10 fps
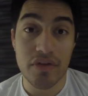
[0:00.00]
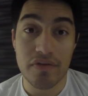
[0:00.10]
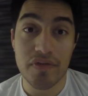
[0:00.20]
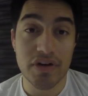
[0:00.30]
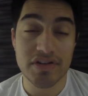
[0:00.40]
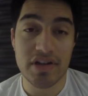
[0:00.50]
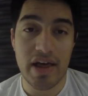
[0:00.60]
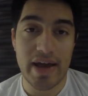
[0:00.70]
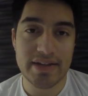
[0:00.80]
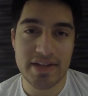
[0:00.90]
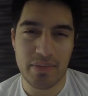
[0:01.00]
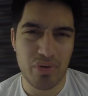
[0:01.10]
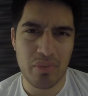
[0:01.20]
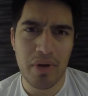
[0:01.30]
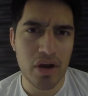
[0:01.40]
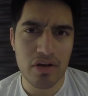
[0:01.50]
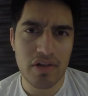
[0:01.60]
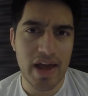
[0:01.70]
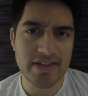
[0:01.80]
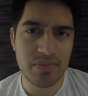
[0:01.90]
the first class, like premier
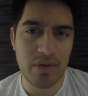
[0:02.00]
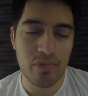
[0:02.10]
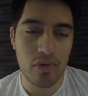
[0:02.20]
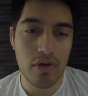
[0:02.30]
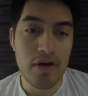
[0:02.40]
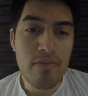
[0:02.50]
class people.